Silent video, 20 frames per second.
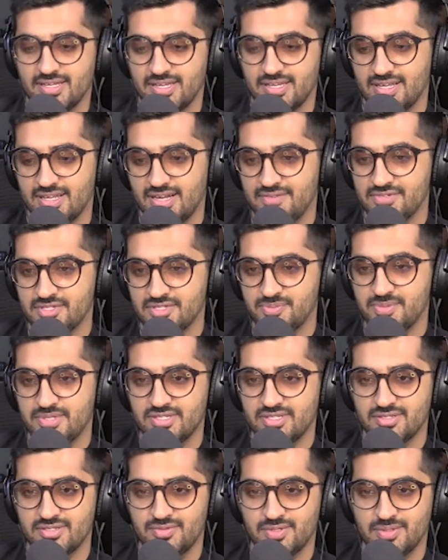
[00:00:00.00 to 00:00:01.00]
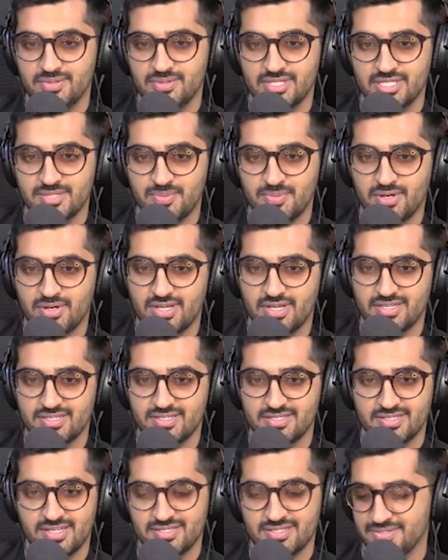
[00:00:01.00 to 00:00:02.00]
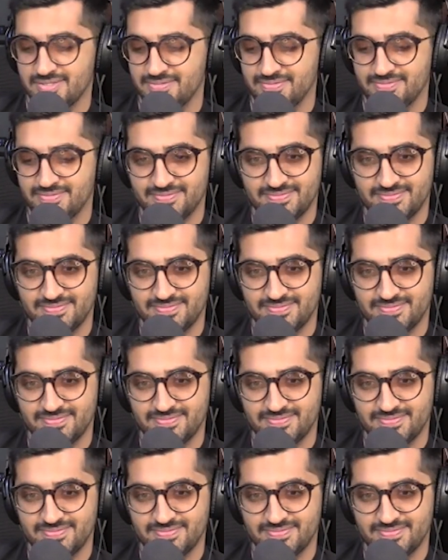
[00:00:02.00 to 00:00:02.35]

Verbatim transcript: and I've just been here doing these podcasts. That's it.